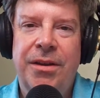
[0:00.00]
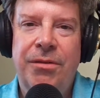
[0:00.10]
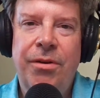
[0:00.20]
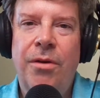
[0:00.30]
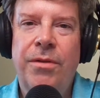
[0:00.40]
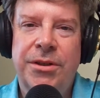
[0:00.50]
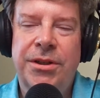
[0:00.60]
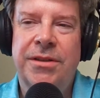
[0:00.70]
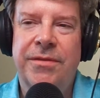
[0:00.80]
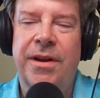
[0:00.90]
You know that
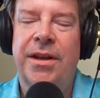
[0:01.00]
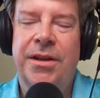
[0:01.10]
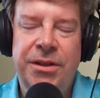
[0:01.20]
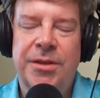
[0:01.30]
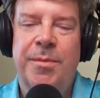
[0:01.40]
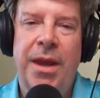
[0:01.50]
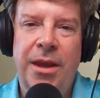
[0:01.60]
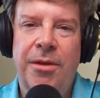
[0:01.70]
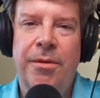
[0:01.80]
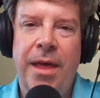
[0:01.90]
she's funny because she's
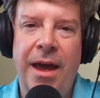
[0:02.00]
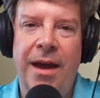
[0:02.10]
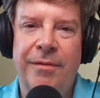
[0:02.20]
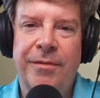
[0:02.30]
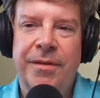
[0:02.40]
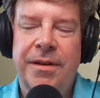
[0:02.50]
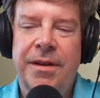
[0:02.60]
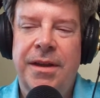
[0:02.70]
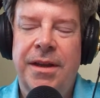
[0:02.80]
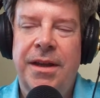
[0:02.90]
making you laugh.
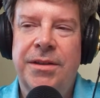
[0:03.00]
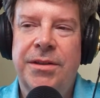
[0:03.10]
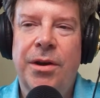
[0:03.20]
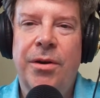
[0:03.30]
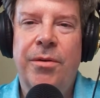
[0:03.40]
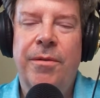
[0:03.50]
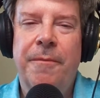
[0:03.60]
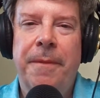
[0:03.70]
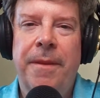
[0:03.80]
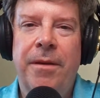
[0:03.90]
And so
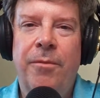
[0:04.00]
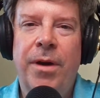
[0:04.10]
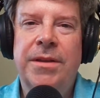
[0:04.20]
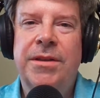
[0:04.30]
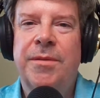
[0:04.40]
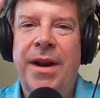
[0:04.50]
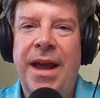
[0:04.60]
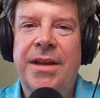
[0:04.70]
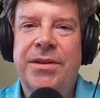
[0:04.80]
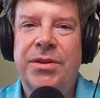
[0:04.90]
when someone
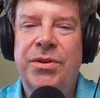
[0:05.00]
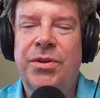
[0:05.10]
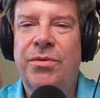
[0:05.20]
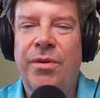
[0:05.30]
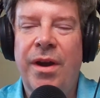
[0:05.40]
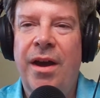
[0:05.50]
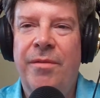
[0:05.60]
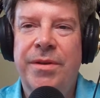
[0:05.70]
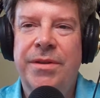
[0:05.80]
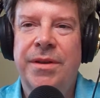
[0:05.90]
asks you,
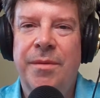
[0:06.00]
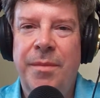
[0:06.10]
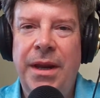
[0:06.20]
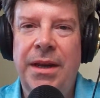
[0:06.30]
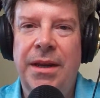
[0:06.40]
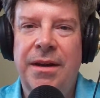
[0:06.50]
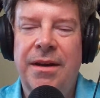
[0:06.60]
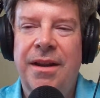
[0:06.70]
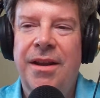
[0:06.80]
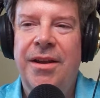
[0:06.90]
how was the
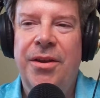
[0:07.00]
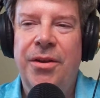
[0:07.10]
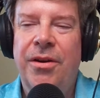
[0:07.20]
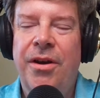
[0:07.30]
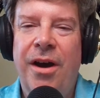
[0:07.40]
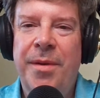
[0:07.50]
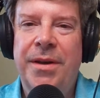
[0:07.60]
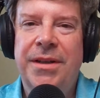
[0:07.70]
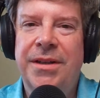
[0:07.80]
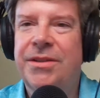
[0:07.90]
comedian? Your
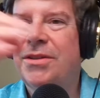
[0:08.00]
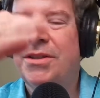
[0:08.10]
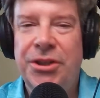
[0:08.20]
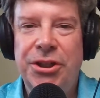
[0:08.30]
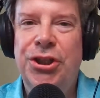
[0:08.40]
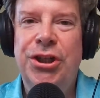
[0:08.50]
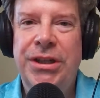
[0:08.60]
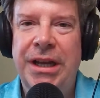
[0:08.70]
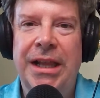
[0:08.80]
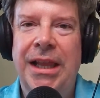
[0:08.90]
comment is,
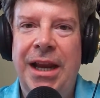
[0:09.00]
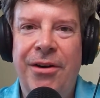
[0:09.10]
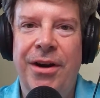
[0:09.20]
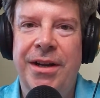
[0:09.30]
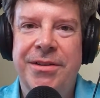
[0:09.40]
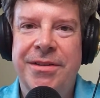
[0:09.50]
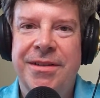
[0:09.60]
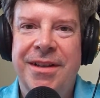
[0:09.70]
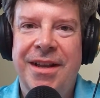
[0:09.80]
she's hilarious.